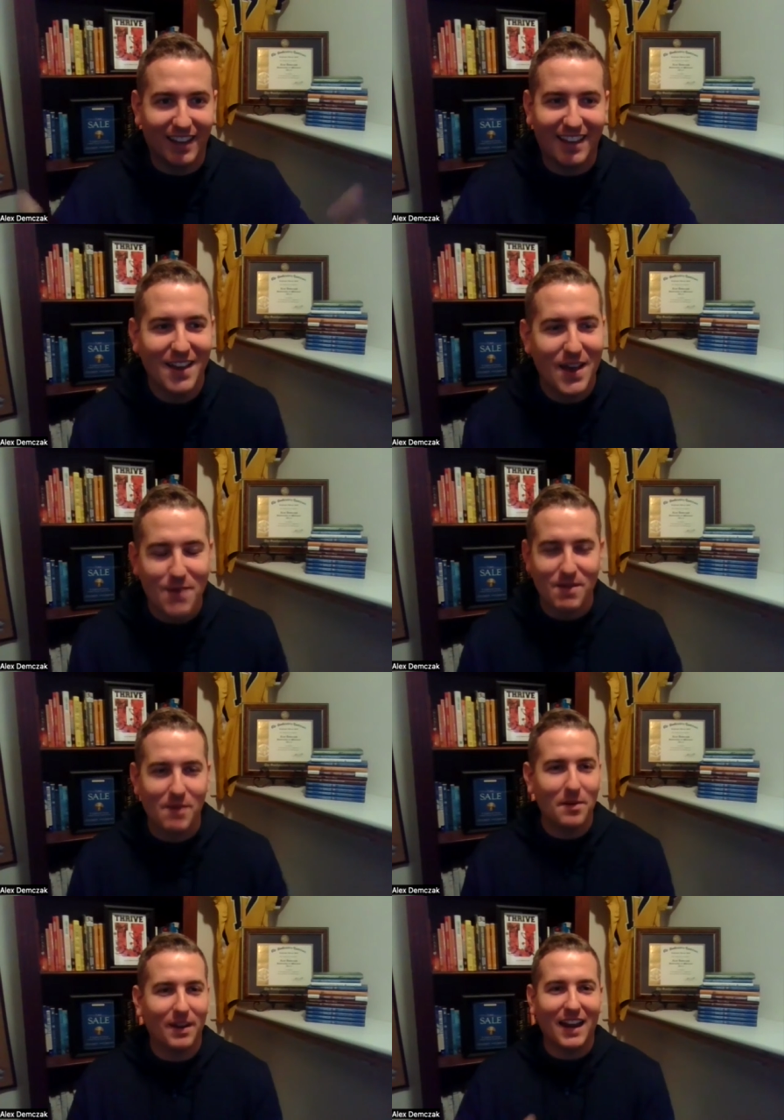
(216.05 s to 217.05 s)
Like
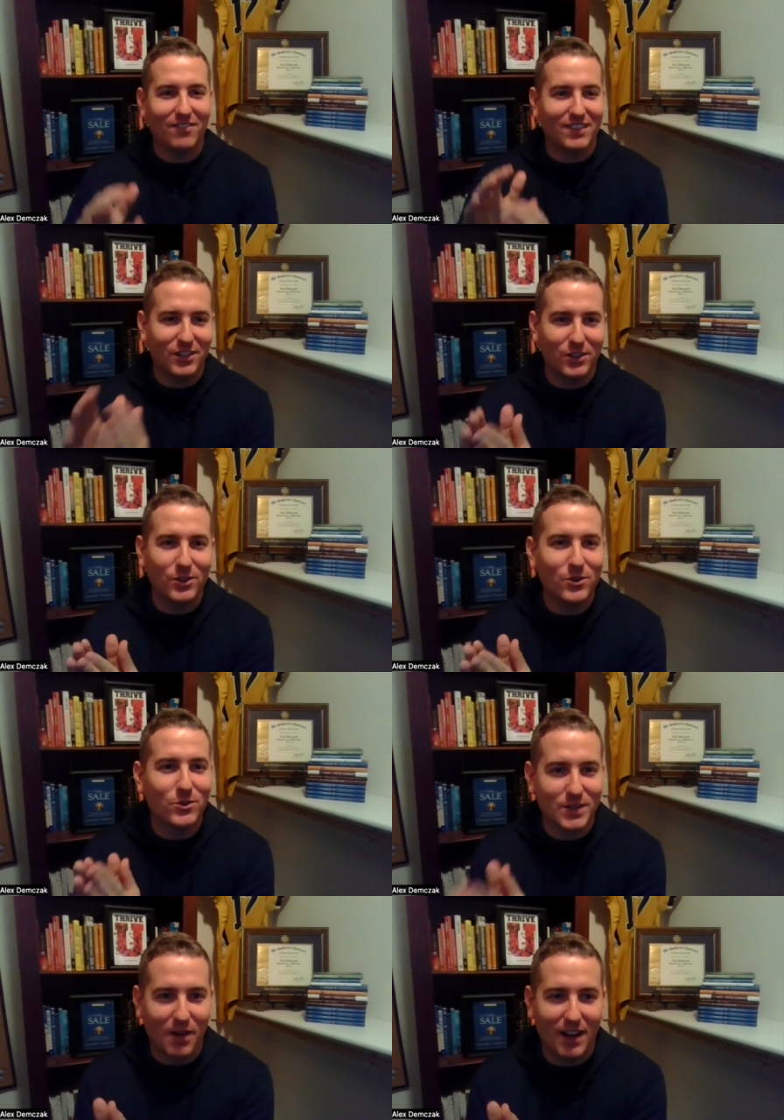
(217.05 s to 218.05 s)
maybe I'm going to have this huge
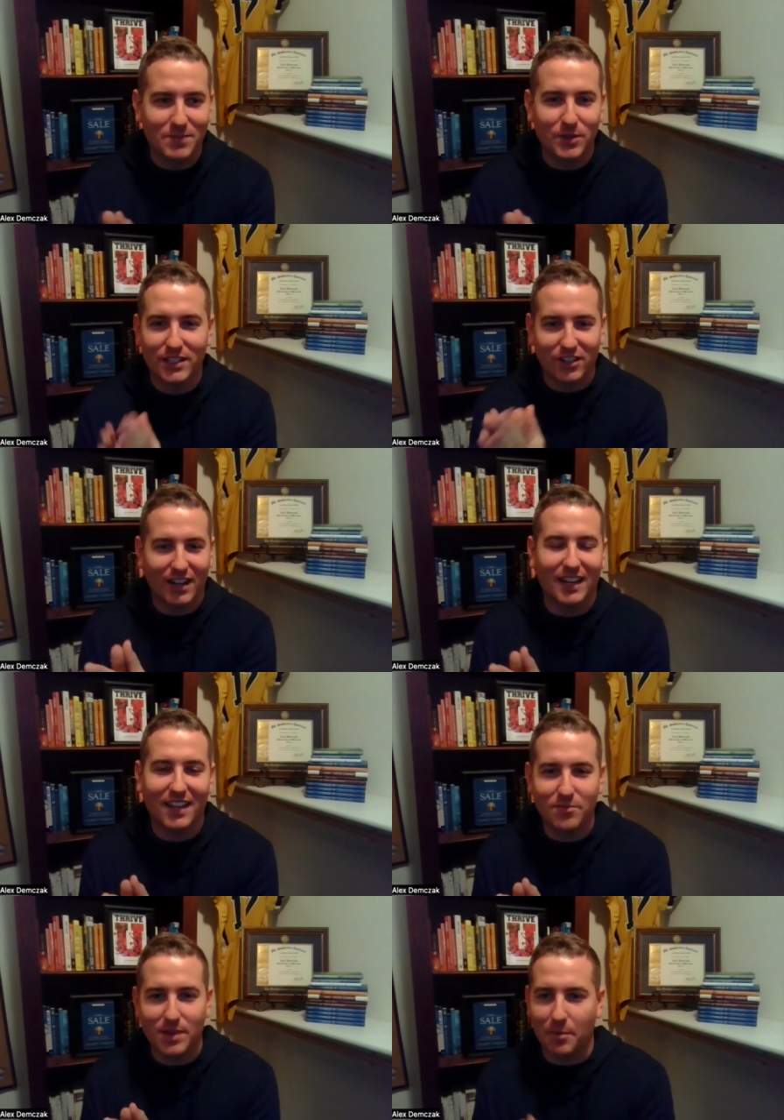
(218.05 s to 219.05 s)
responsibilities they're going to
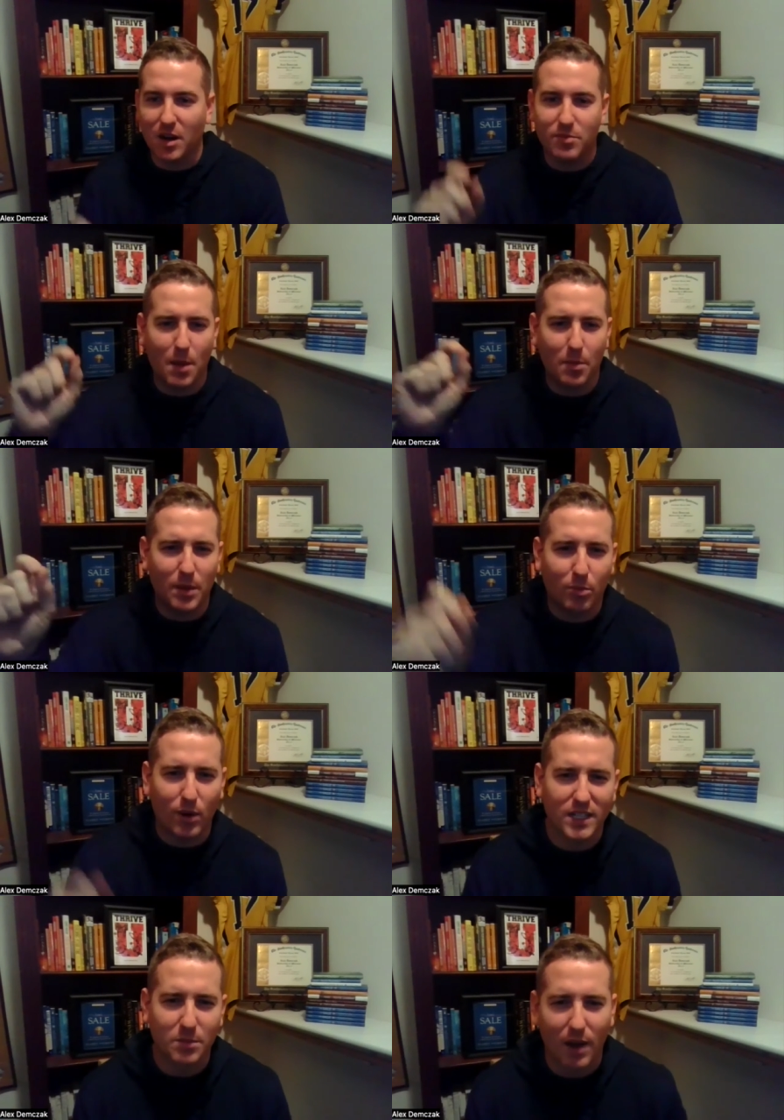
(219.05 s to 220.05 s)
give me. I'm going to be up in the
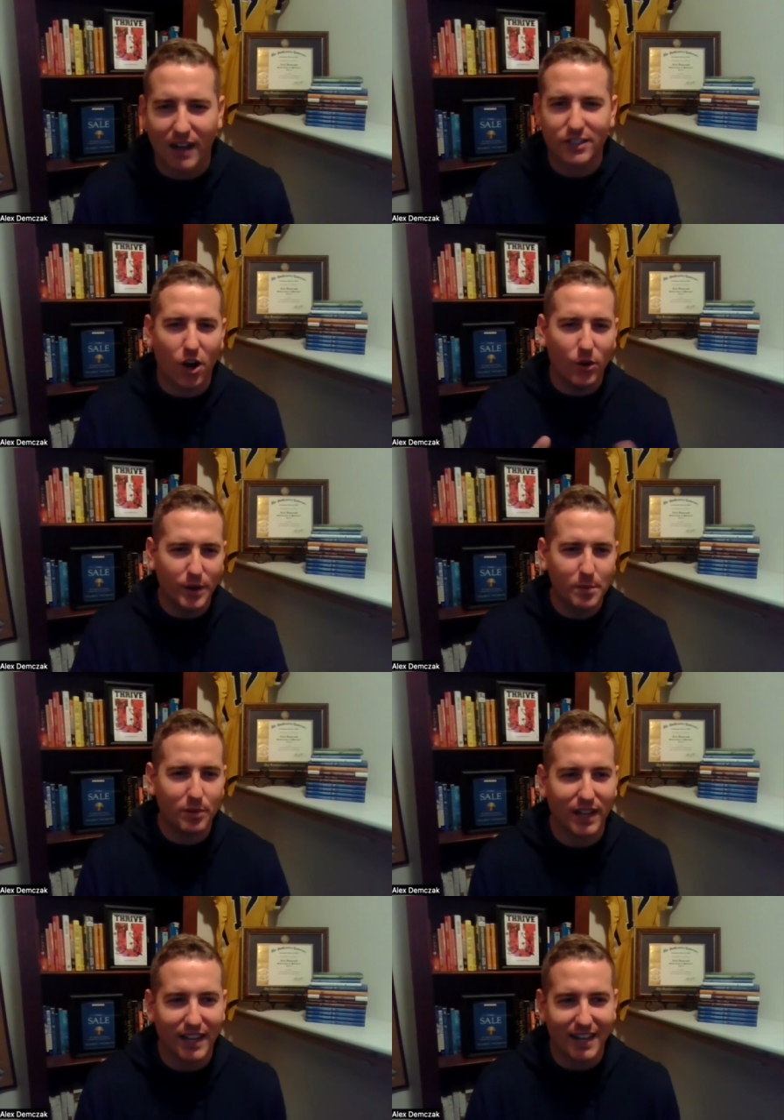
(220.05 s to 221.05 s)
press box calling
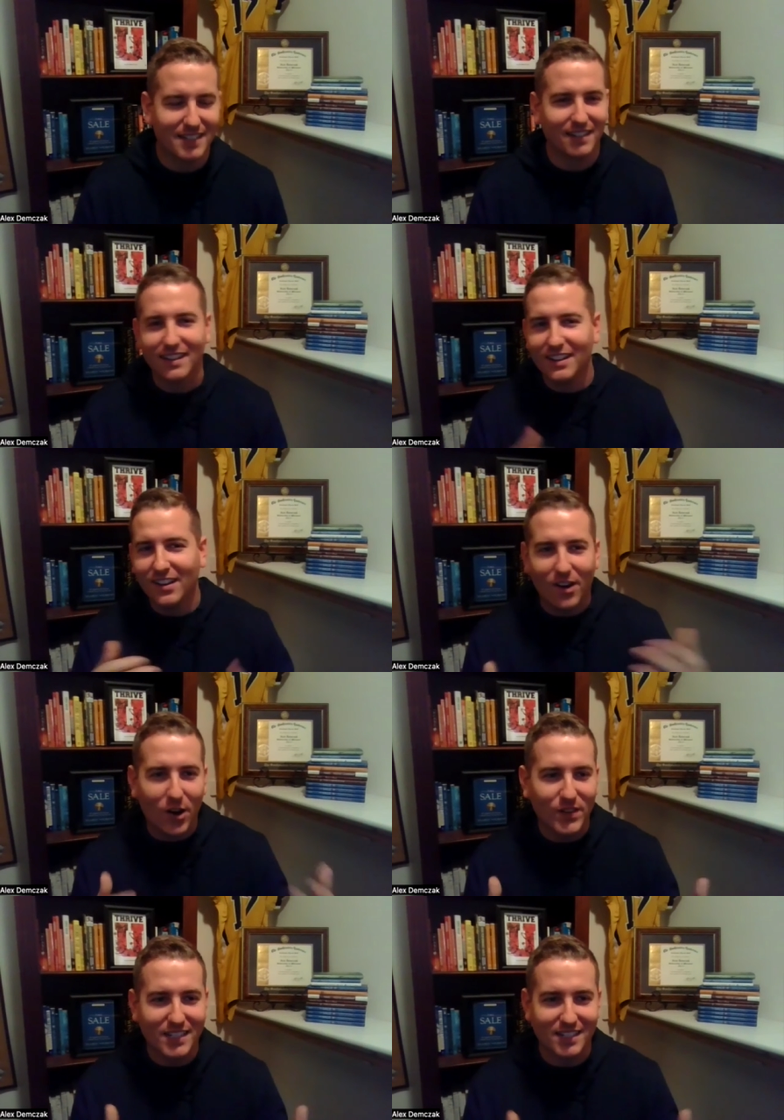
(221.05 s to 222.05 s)
plays and
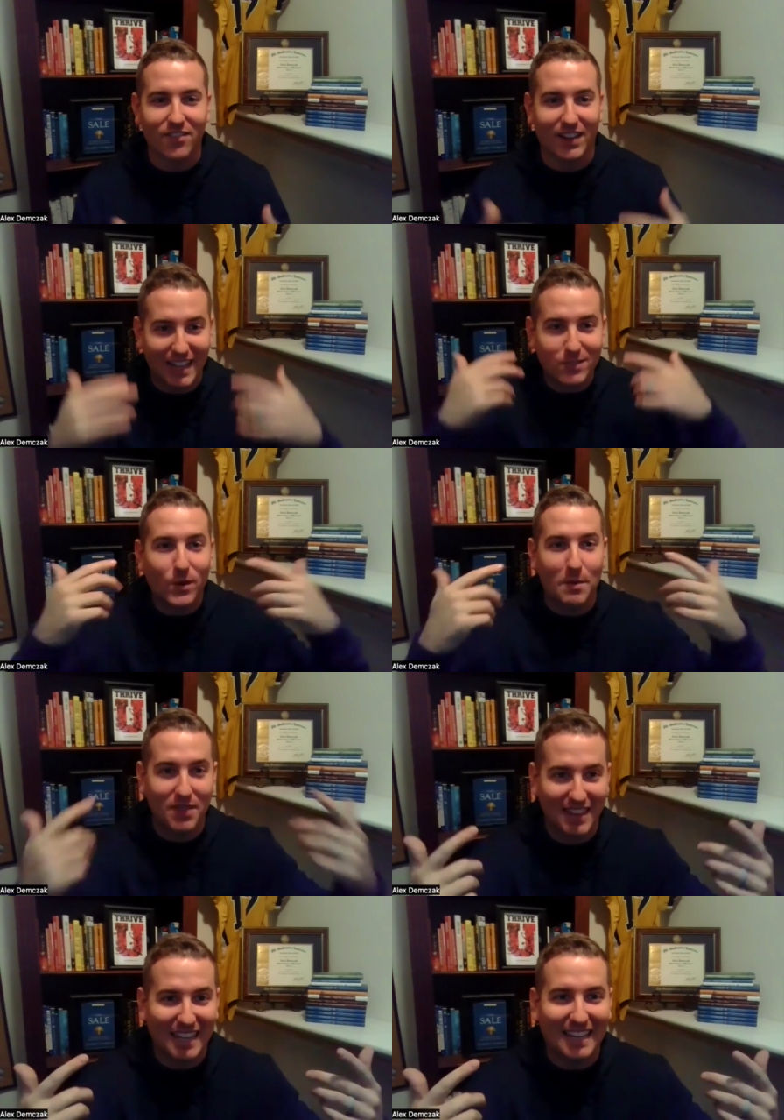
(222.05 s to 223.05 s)
all this stuff. Like that's what I'm
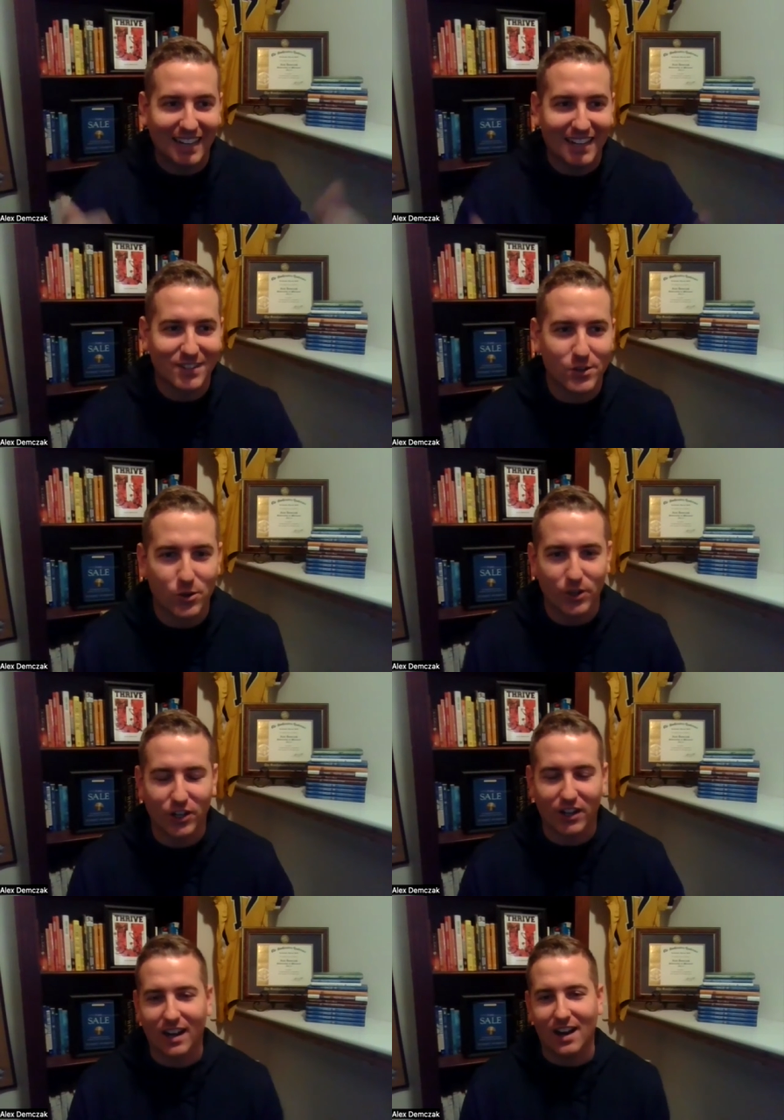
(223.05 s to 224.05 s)
thinking as a
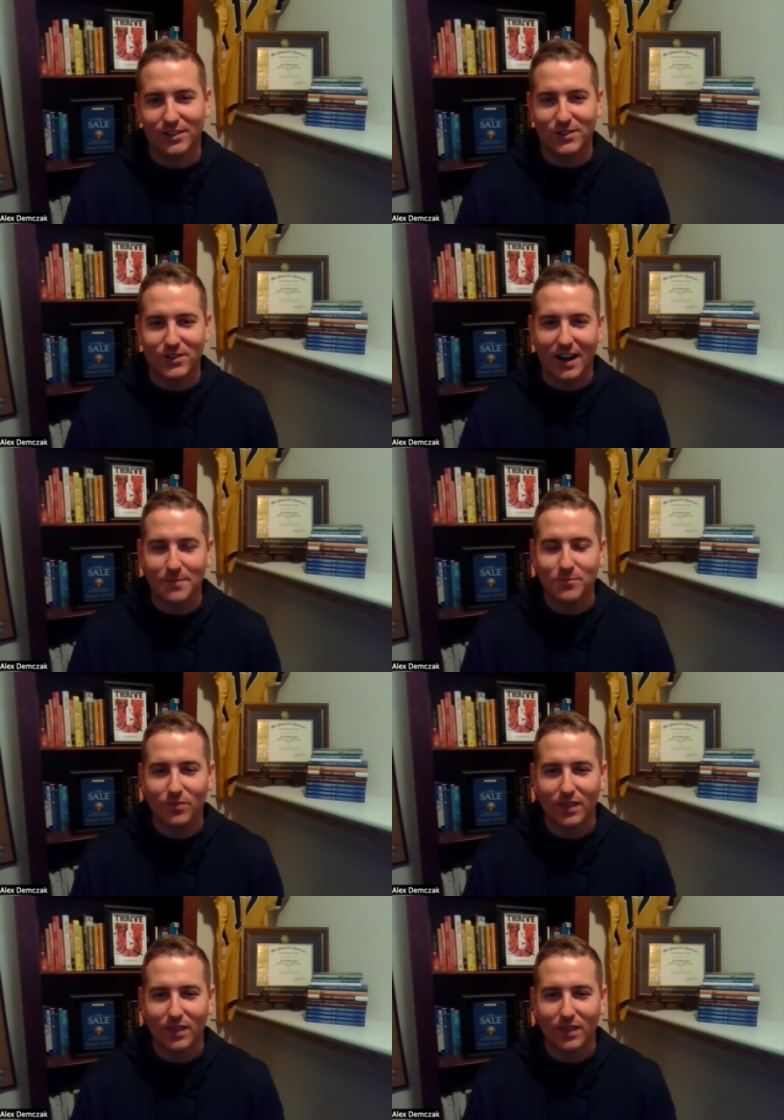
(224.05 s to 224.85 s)
junior in college, right?